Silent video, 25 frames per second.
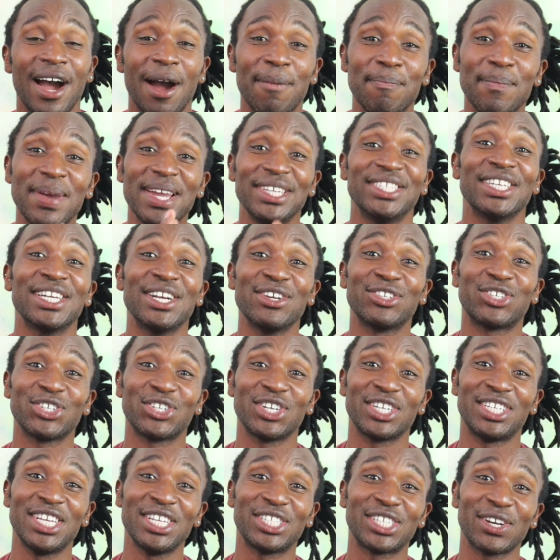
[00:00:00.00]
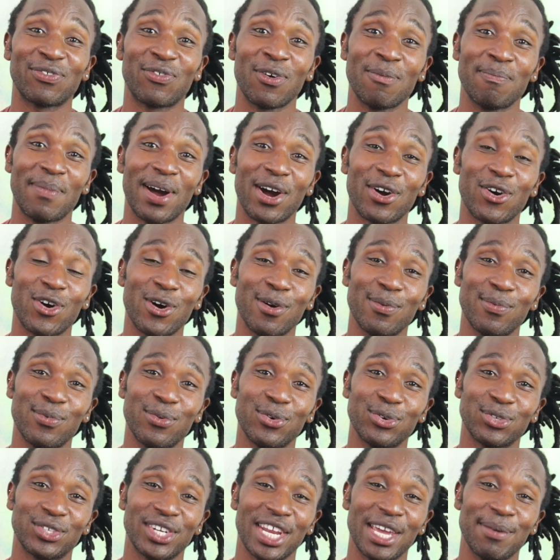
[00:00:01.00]
amazing literature teacher from back
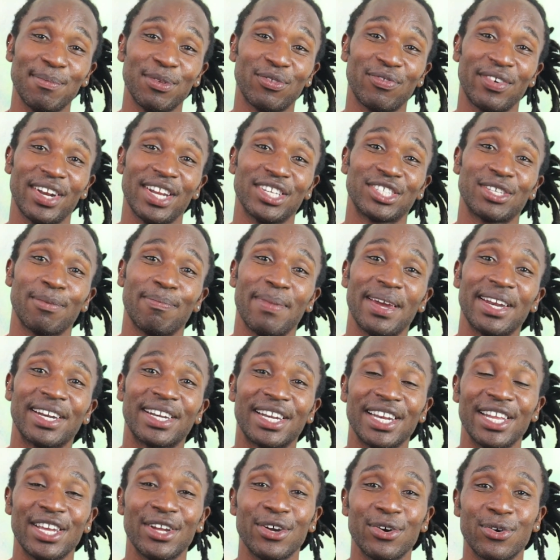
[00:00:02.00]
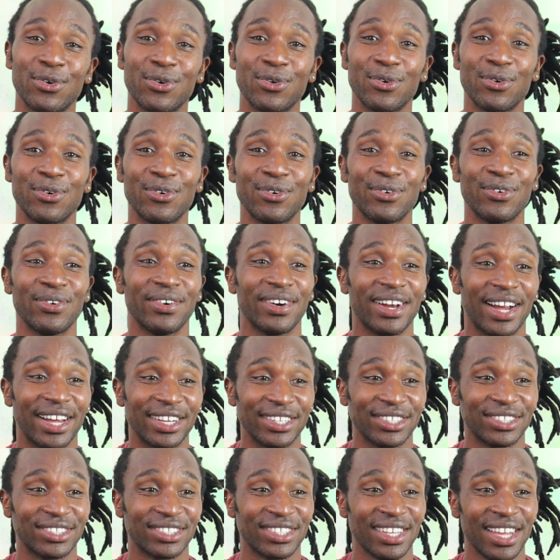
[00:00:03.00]
home, whose name is Vanessa Bentley, who
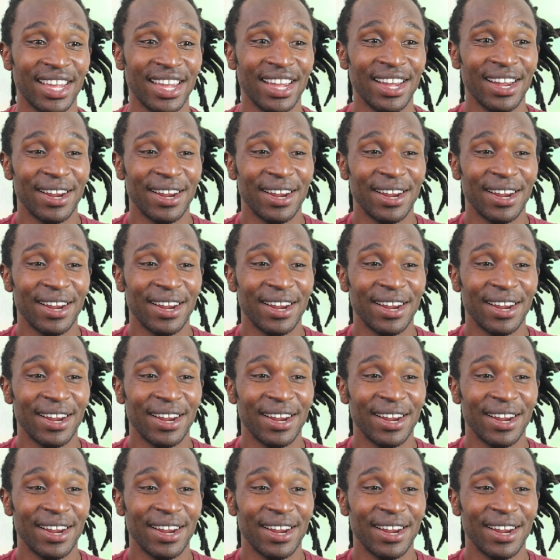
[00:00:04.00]
has